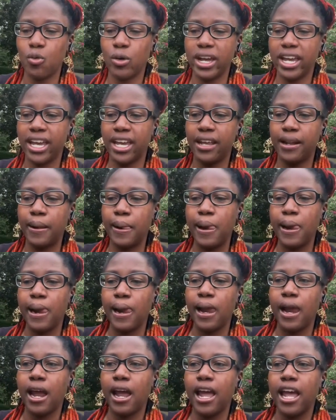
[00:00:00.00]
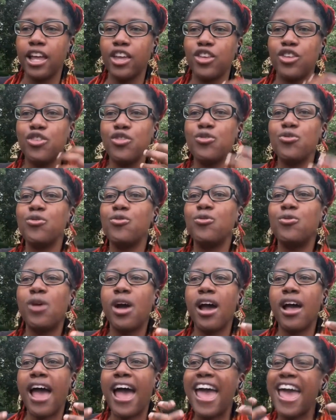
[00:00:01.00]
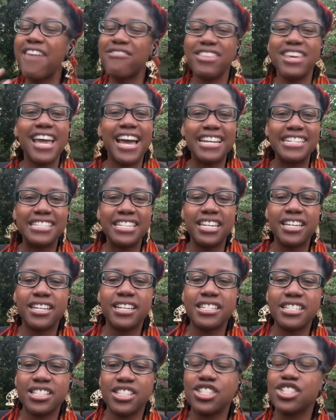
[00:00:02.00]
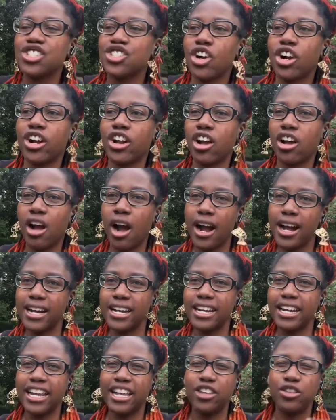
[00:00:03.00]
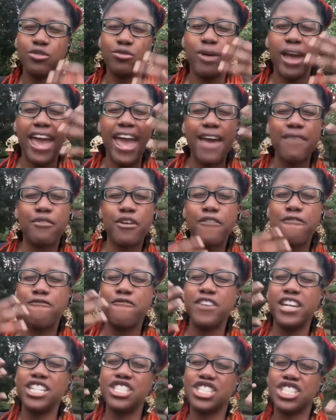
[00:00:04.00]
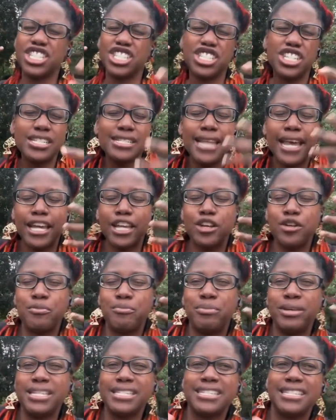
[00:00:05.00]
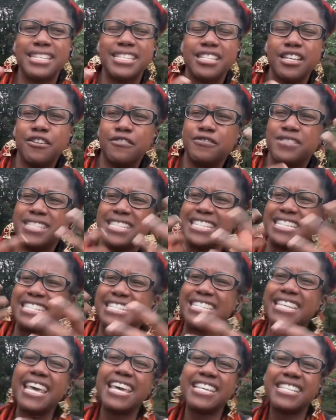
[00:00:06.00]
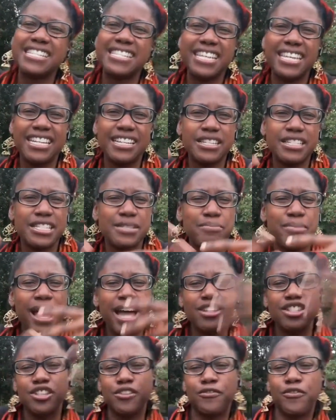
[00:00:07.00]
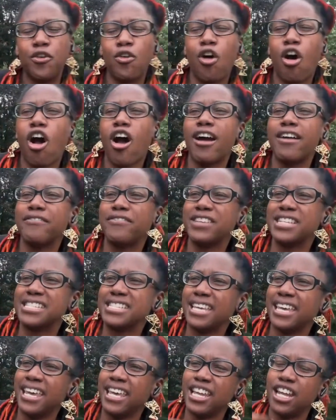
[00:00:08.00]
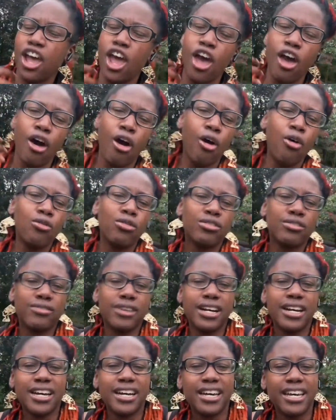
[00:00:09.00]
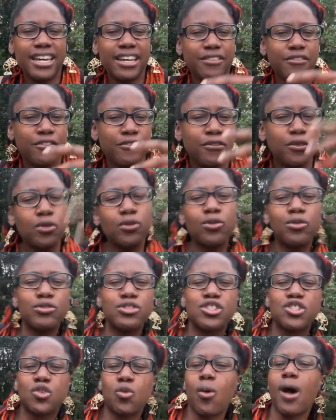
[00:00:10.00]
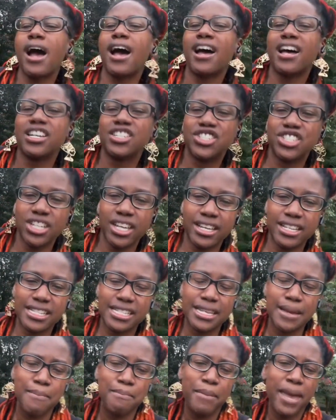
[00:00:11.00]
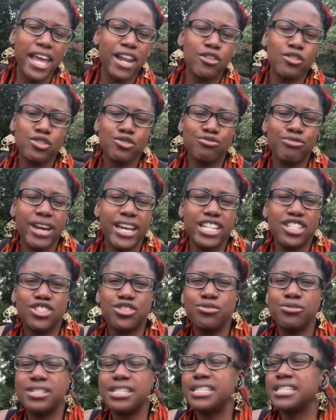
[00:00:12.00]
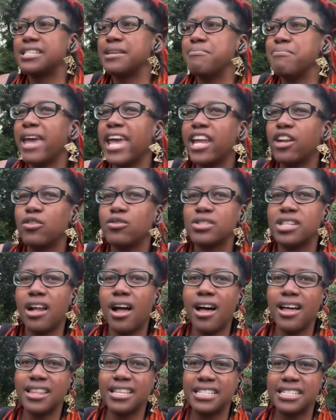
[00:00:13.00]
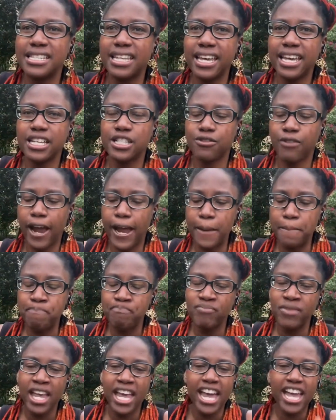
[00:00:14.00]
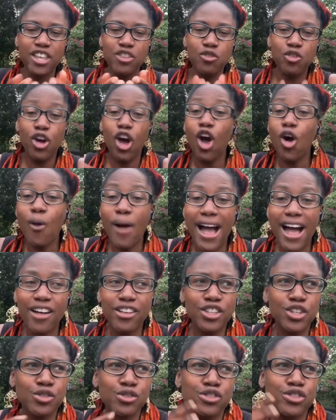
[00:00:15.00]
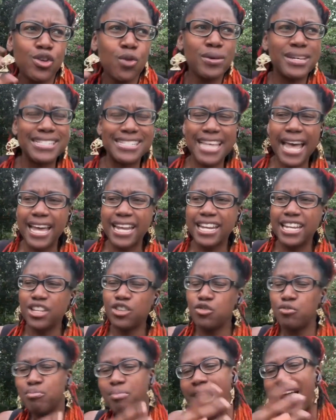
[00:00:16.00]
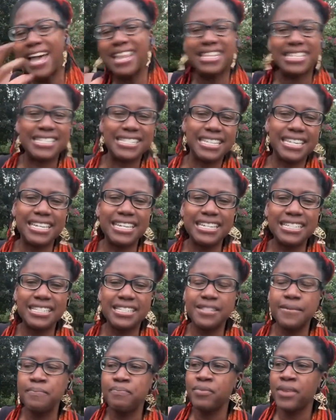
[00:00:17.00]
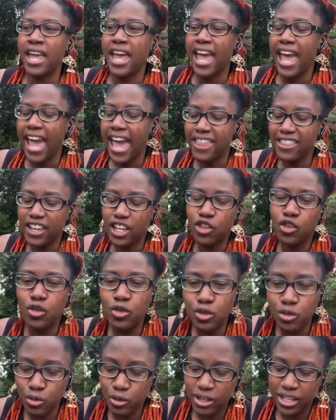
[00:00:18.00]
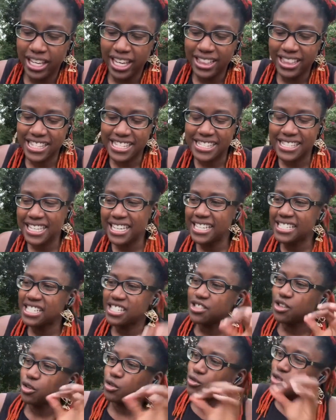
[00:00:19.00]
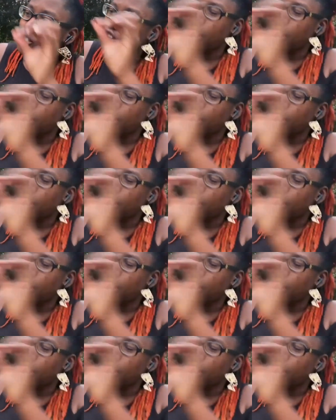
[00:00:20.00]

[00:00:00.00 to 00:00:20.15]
when you have the idea to start a garden and you have a vision, just like your business, of success and this bountiful harvest and okra and full squash and tomatoes, red juicy tomatoes and all these things, right? And you go out and you're so excited and you buy the seeds, and then you get the seeds, and so you